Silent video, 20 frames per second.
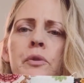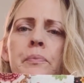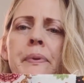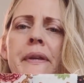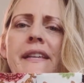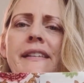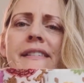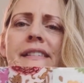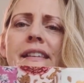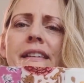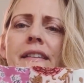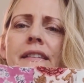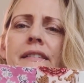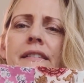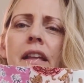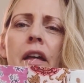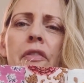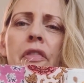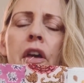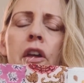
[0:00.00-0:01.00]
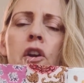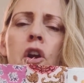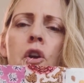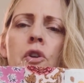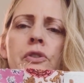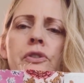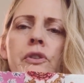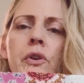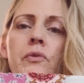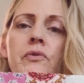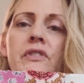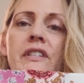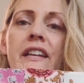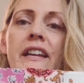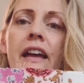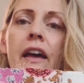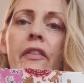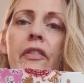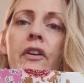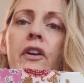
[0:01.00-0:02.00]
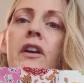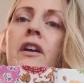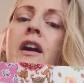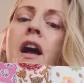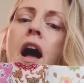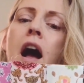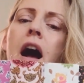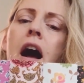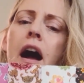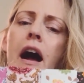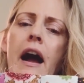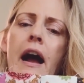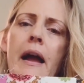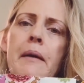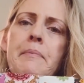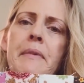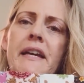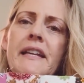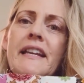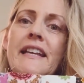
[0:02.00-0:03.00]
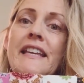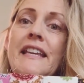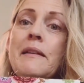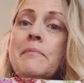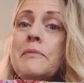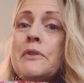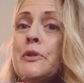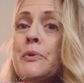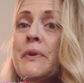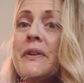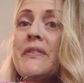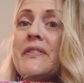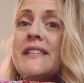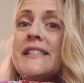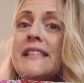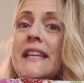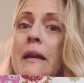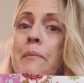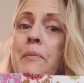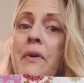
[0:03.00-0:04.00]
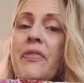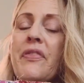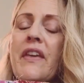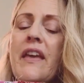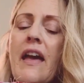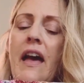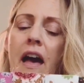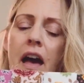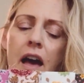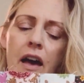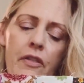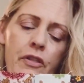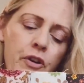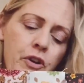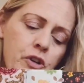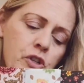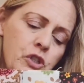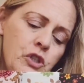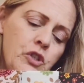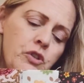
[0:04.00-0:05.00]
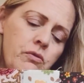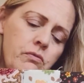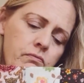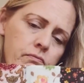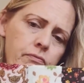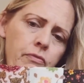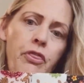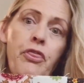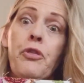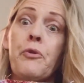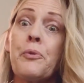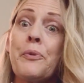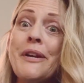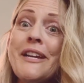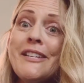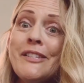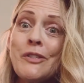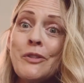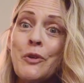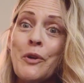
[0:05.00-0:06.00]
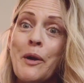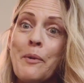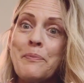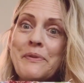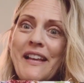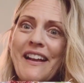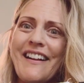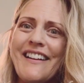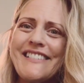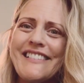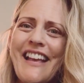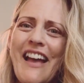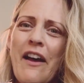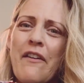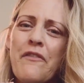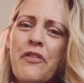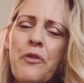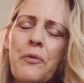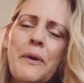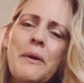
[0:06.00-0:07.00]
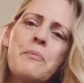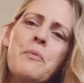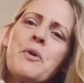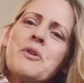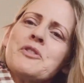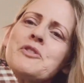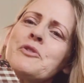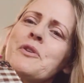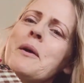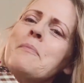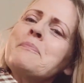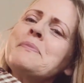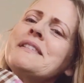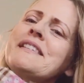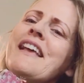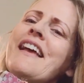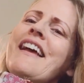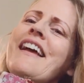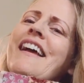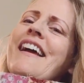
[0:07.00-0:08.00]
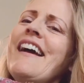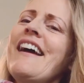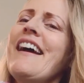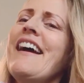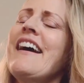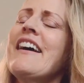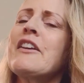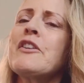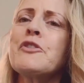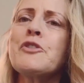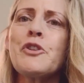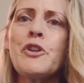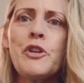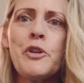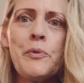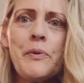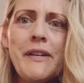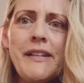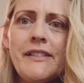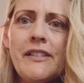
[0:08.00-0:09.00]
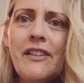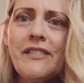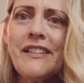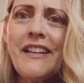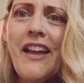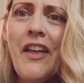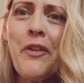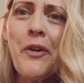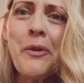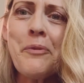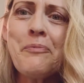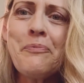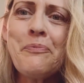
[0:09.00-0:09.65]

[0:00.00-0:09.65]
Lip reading: pieces that are sewn together. I'm gonna keep doing the same with the other 3 strips. I guess I have 3 more strips, and I'll show you when it's all together.